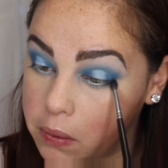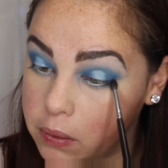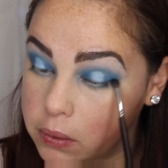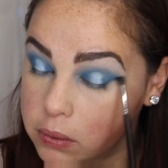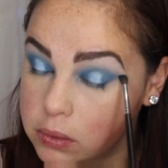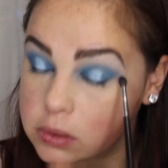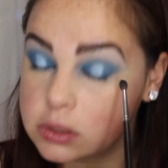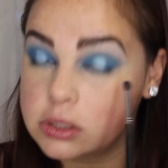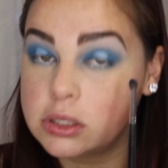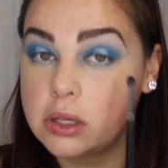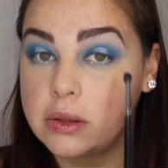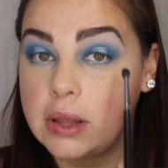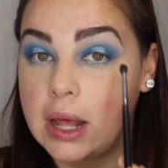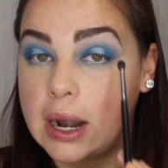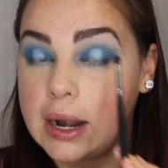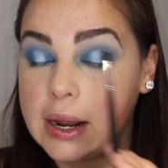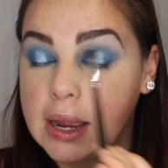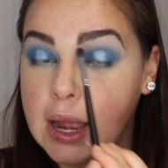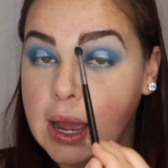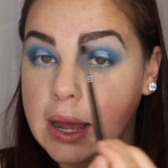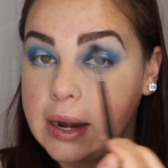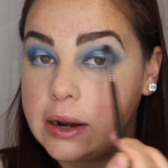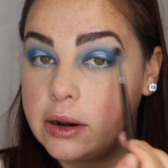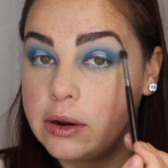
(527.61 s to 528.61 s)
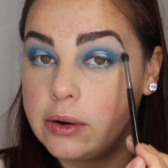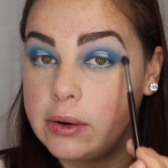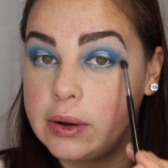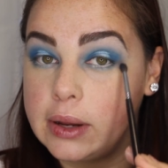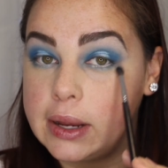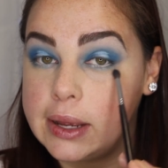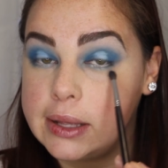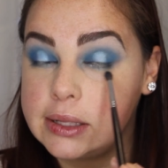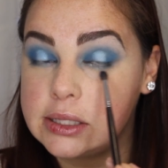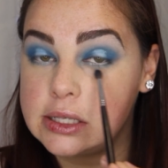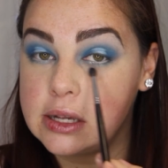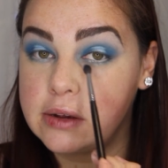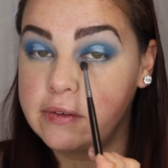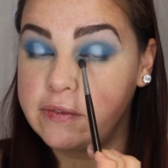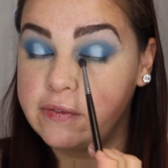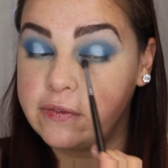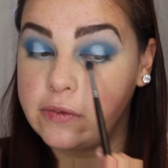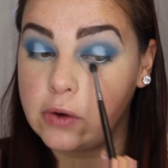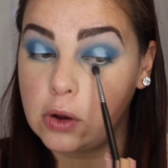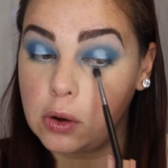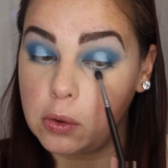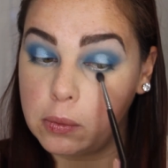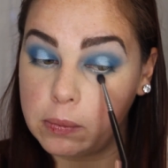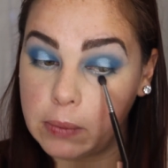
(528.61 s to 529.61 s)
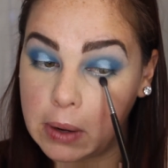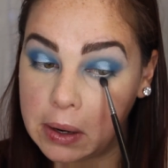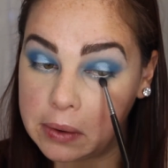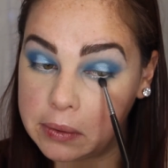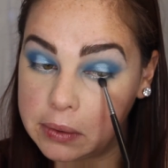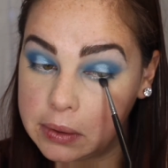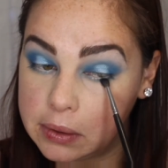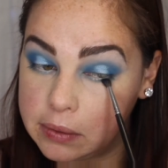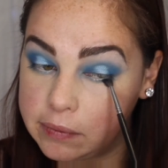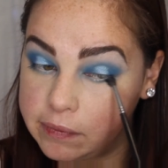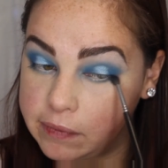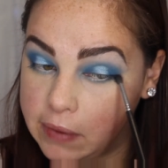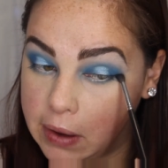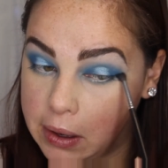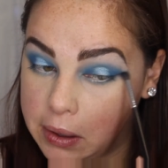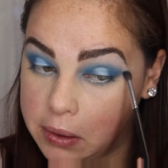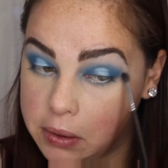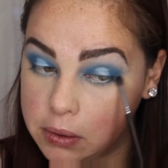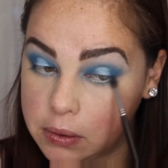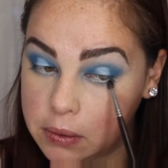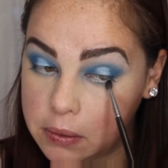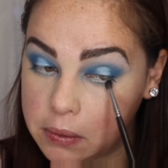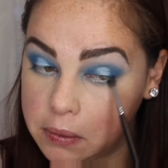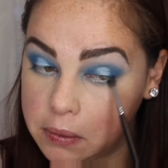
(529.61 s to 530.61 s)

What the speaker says: so that it kind of creates a full rounded effect.